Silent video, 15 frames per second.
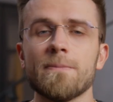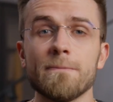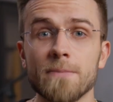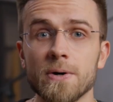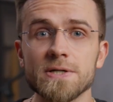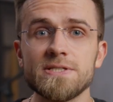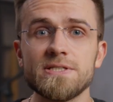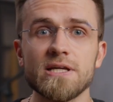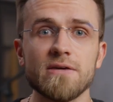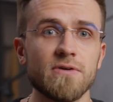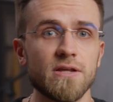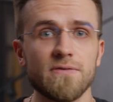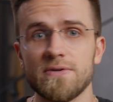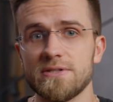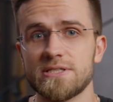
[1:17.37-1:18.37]
a must,
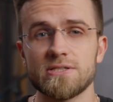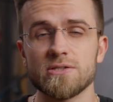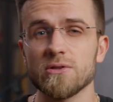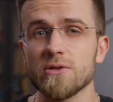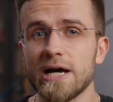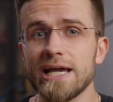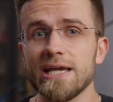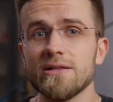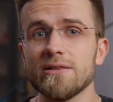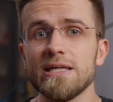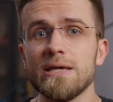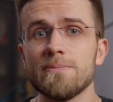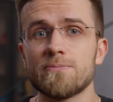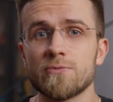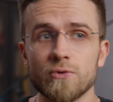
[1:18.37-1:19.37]
even if it
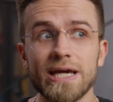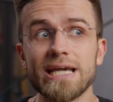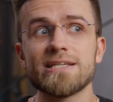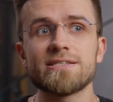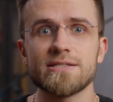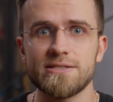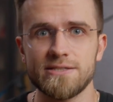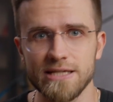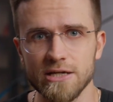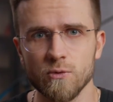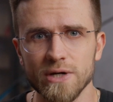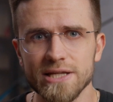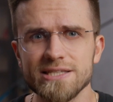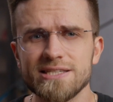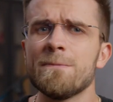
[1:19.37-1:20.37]
slightly breaks the
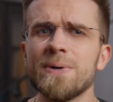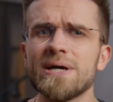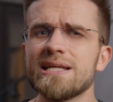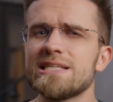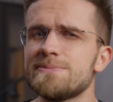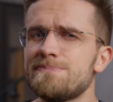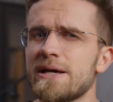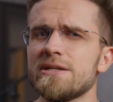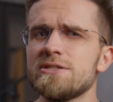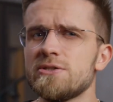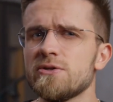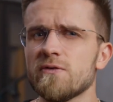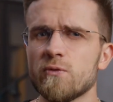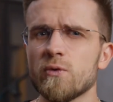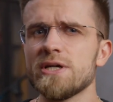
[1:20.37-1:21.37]
sequence, but it's better
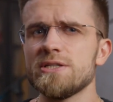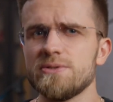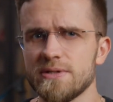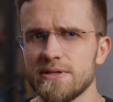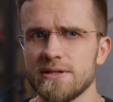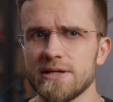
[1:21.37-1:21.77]
to avoid doing